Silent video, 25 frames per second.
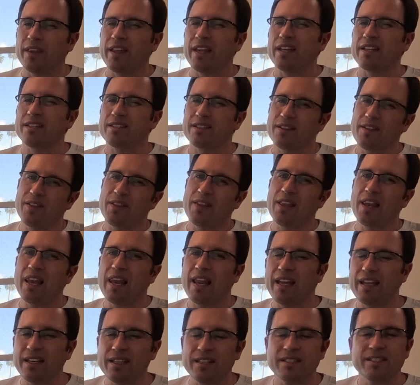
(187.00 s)
That is the
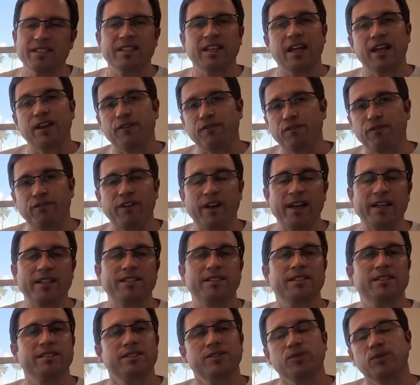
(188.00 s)
latest and
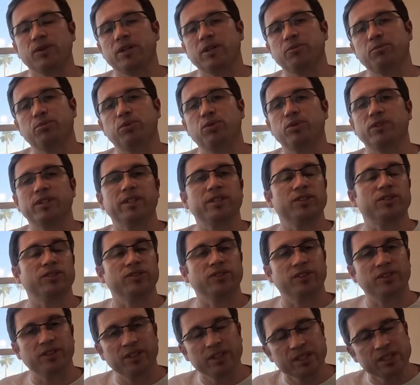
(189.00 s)
fastest you can put
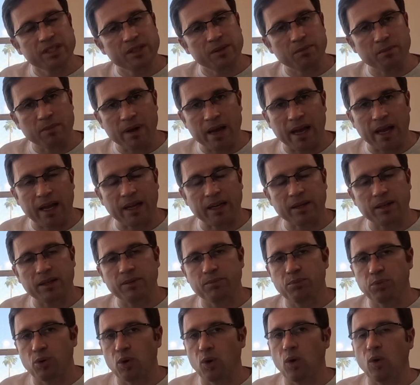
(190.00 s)
into this
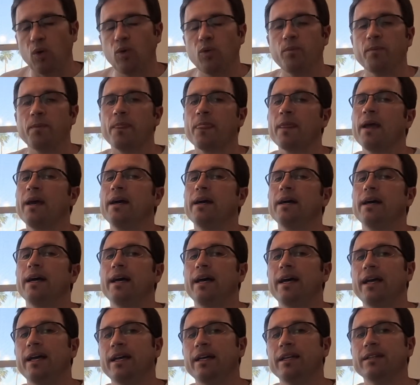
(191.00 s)
Mac Pro,
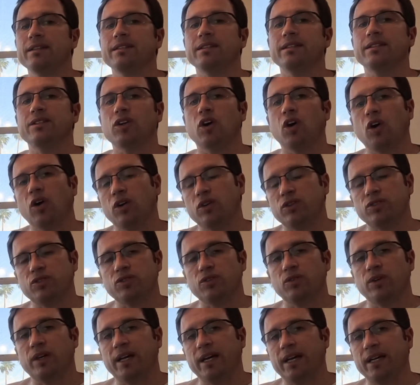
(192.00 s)
and it
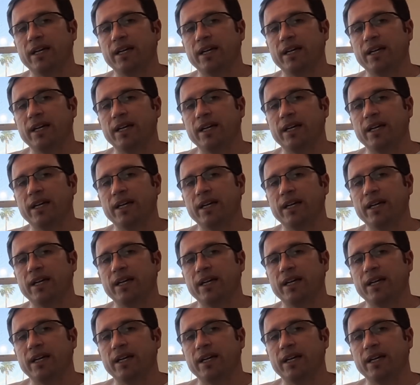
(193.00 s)
also